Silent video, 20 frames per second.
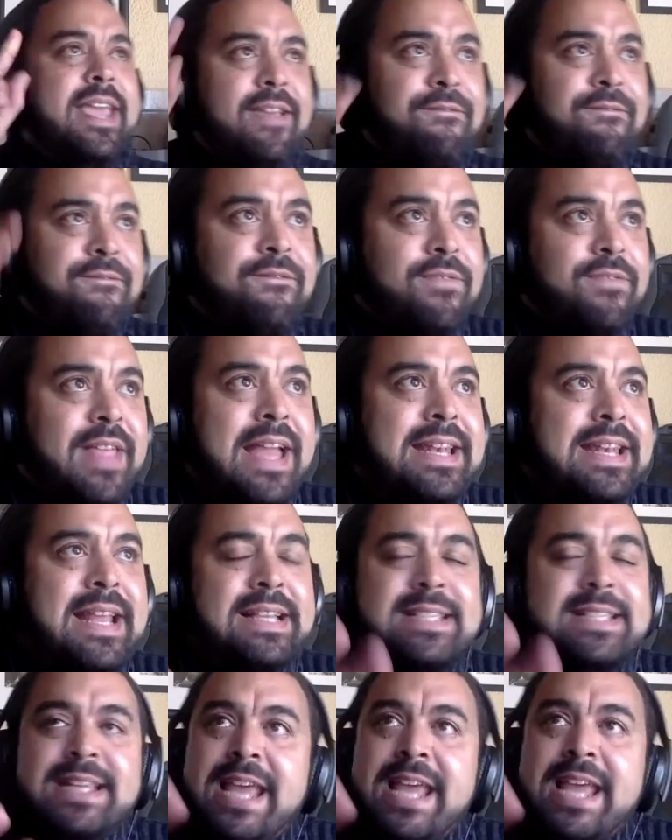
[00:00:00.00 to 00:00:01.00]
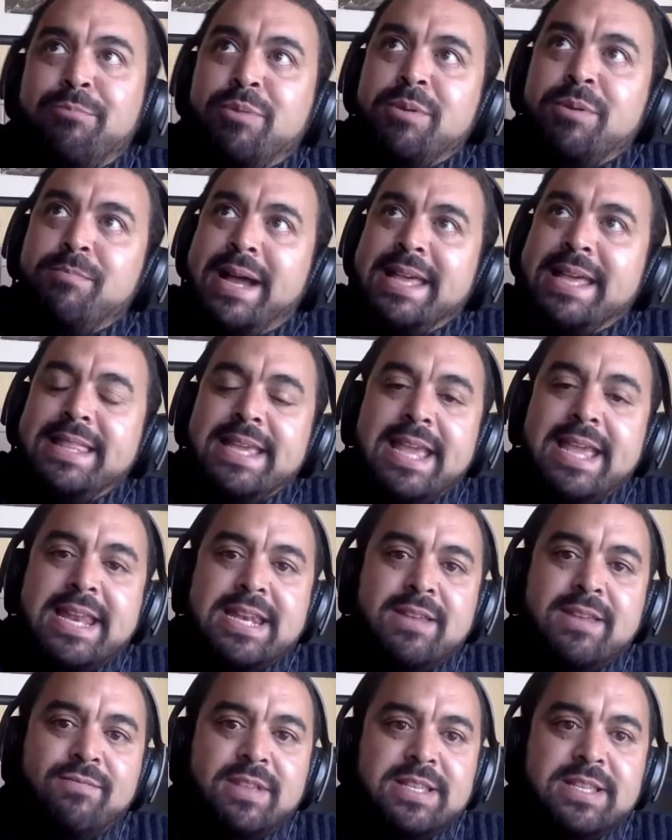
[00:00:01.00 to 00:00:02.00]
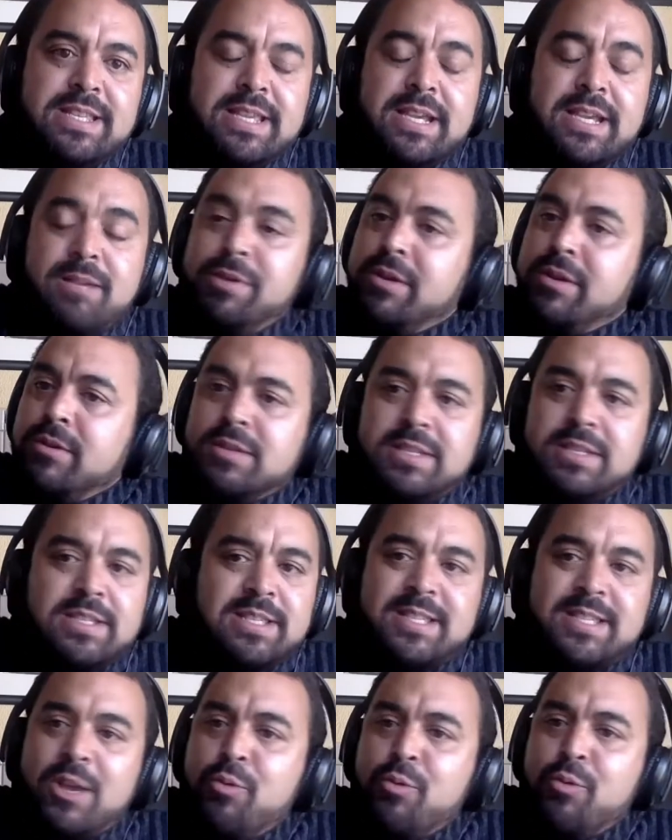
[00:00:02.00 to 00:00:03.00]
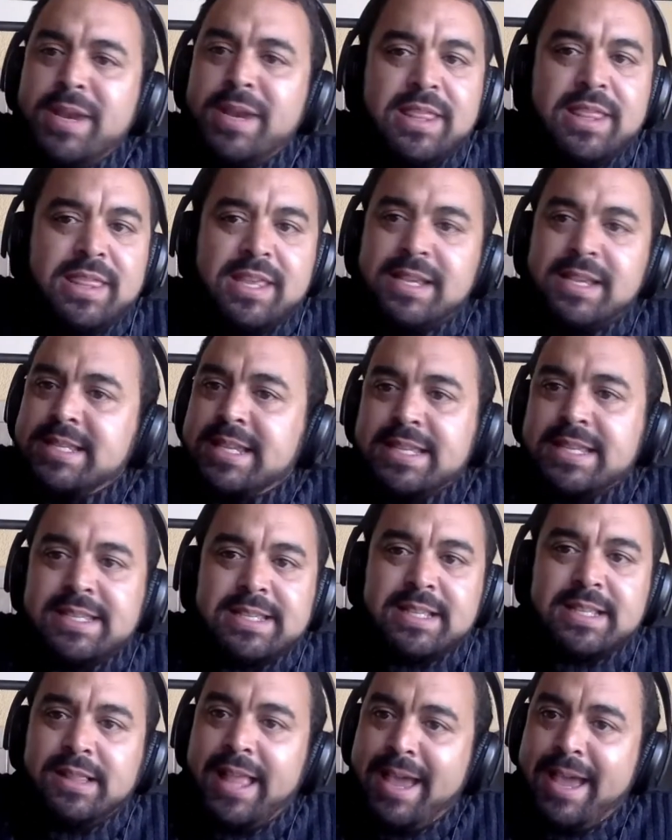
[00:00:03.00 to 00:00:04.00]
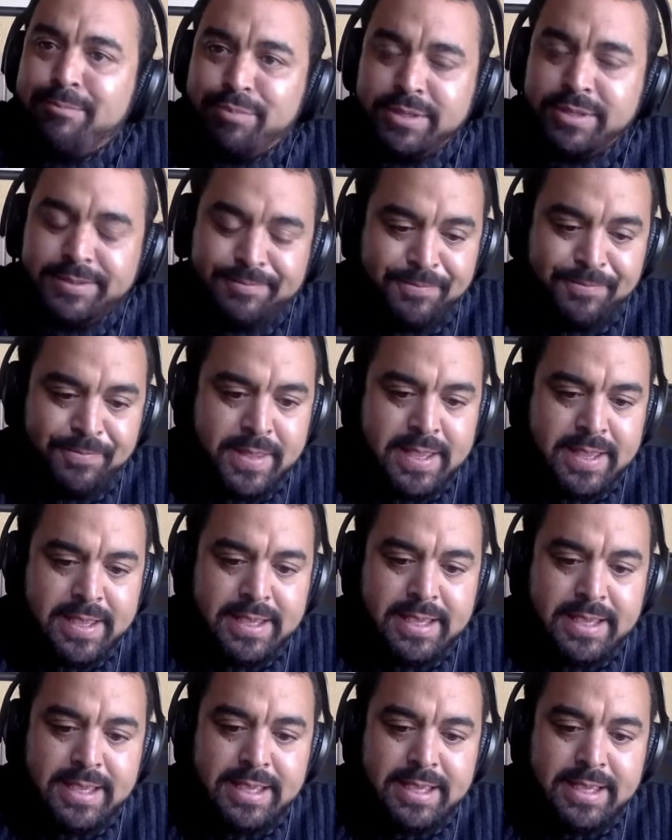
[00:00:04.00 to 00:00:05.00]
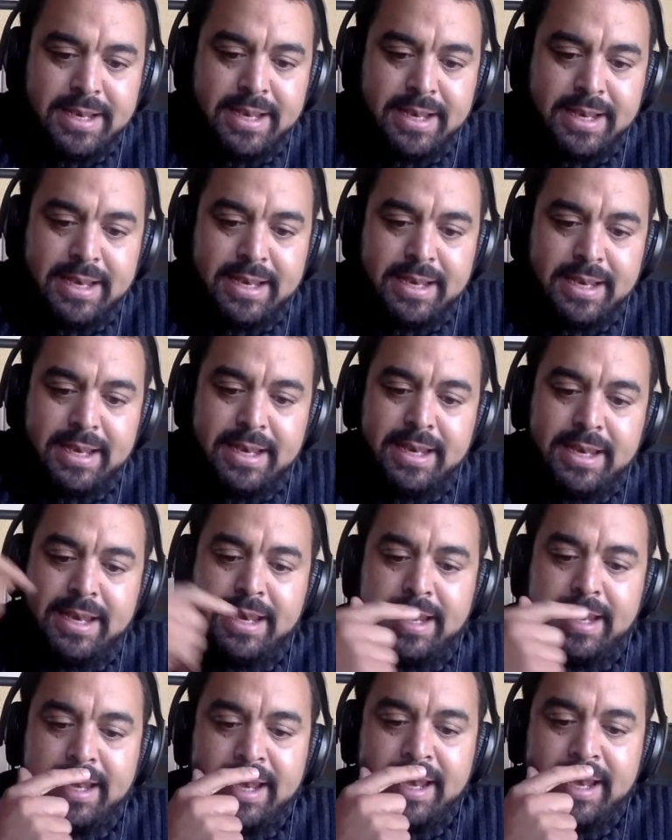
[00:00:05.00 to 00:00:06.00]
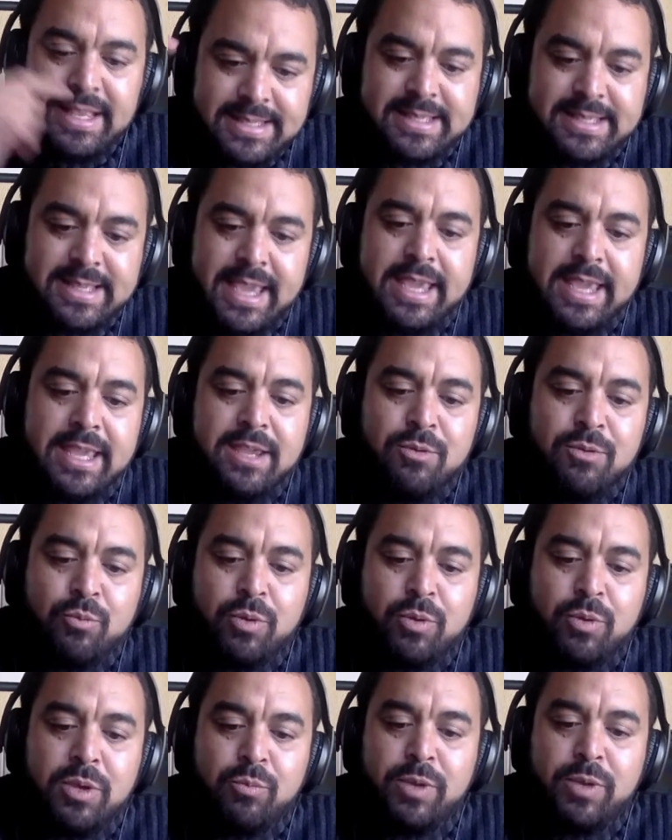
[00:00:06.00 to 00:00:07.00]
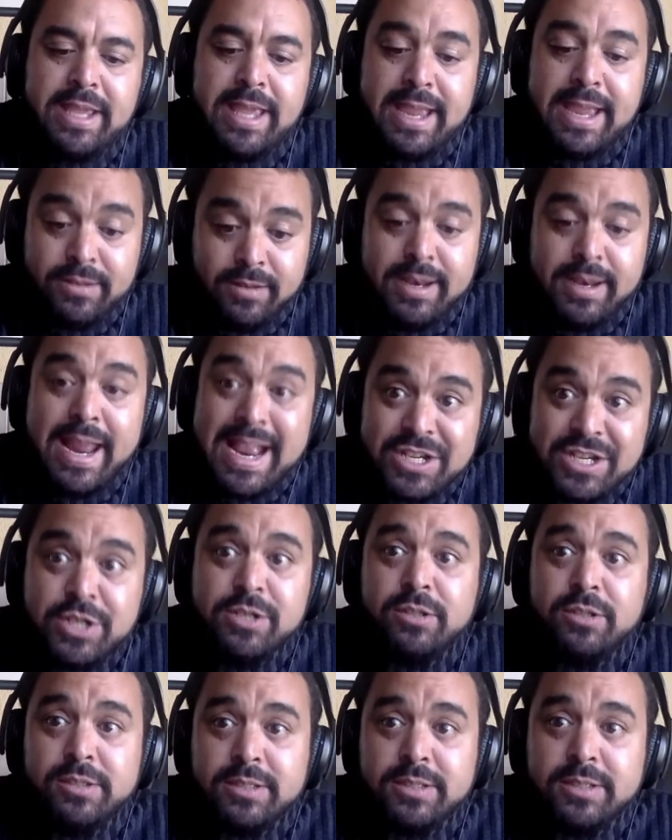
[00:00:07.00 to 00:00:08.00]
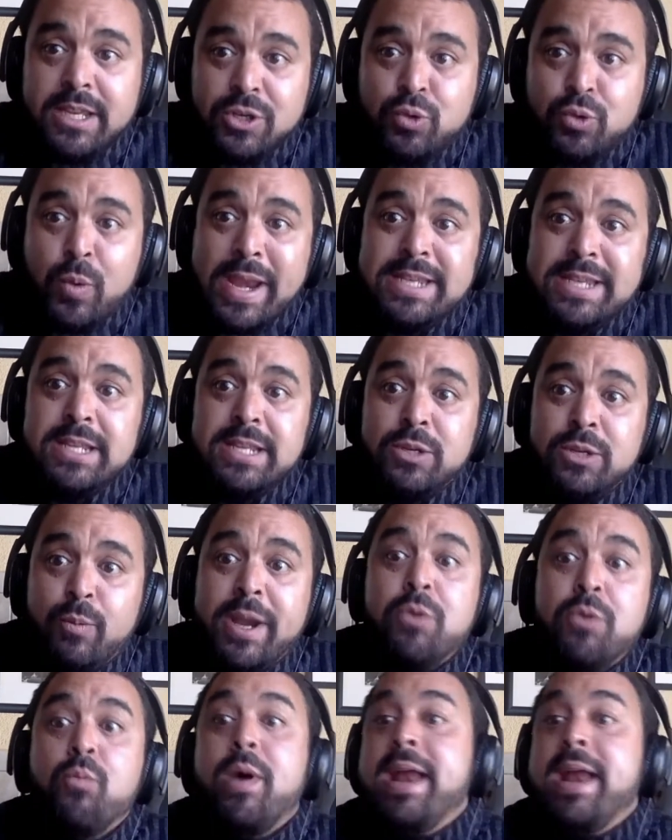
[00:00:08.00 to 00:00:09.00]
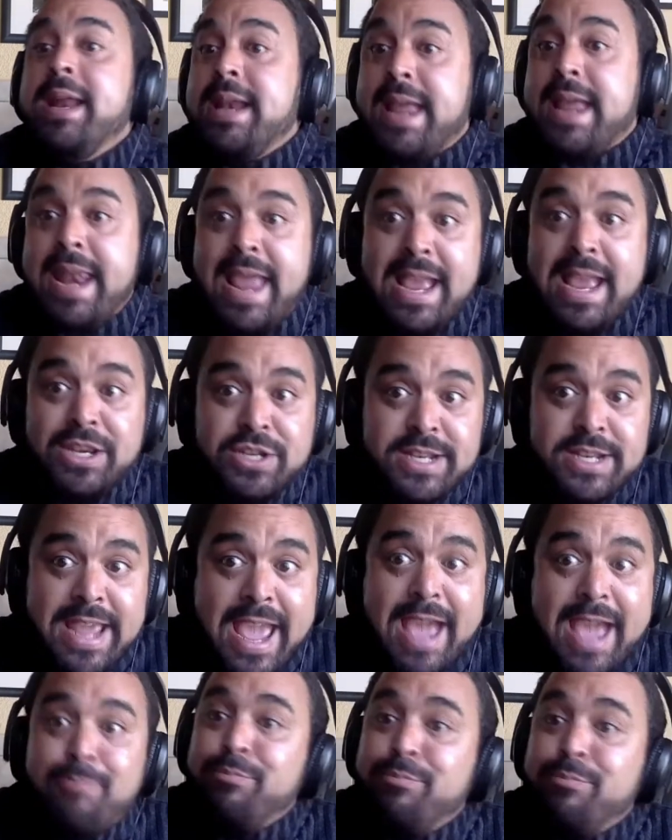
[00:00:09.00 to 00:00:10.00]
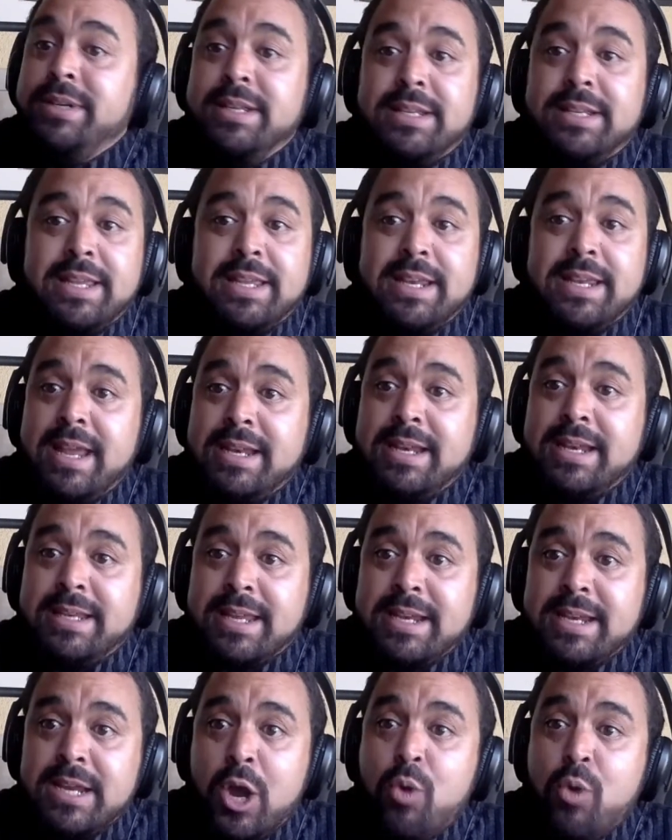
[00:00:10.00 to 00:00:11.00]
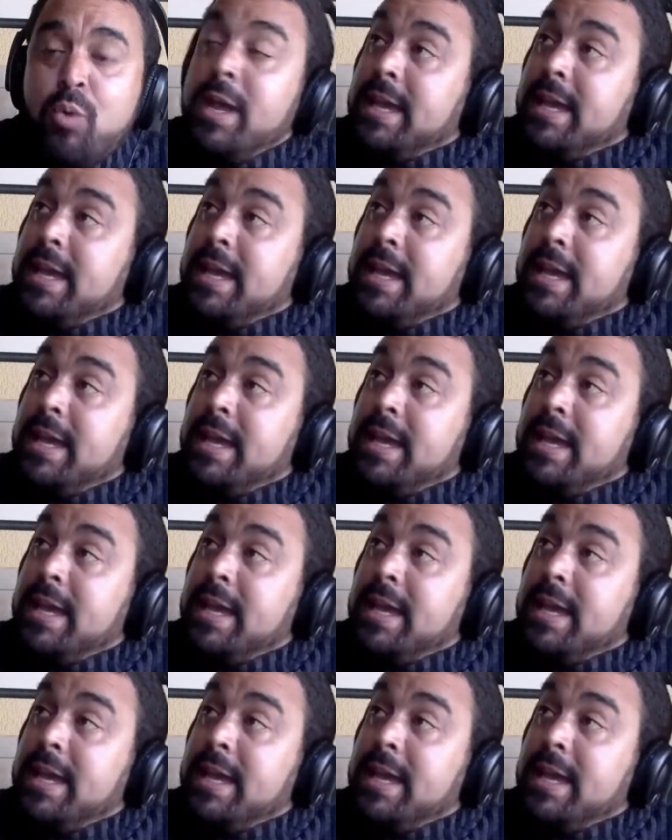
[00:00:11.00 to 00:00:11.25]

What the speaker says: if that doesn't happen by the end of this year, because so many things can still happen, let's say we get to nationals in 2021, it can actually happen, it can go.